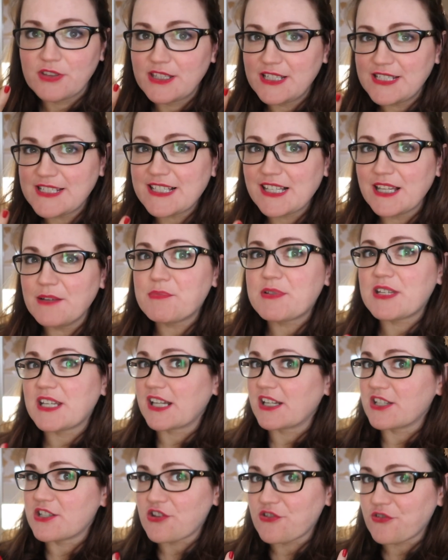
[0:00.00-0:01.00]
This
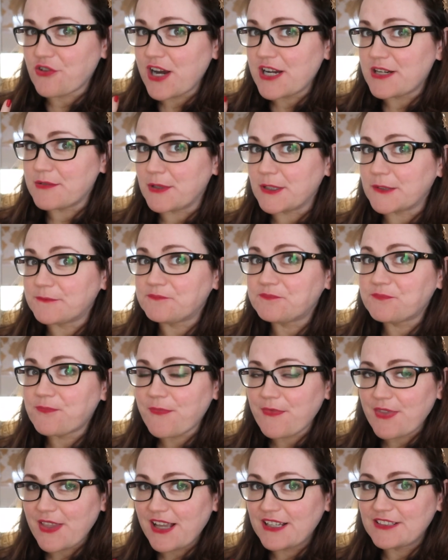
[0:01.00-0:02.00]
lipstick is incredible.
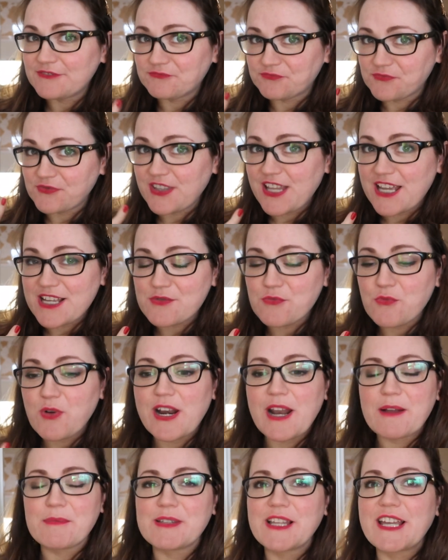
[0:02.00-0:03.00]
That's
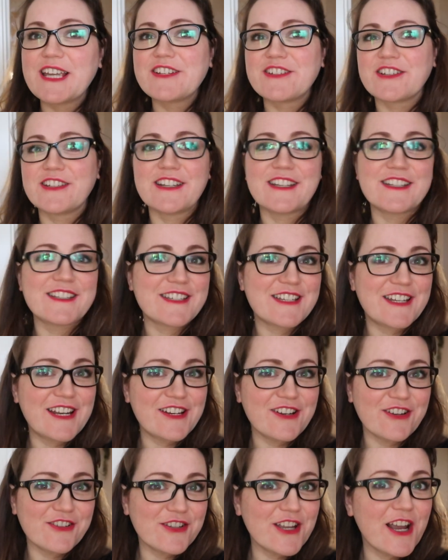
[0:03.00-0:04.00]
one application that
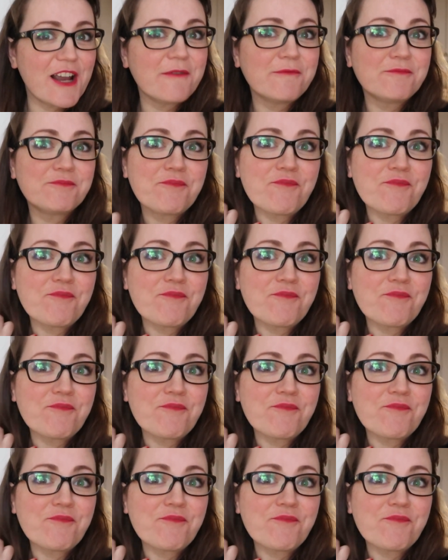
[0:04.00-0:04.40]
stayed all day.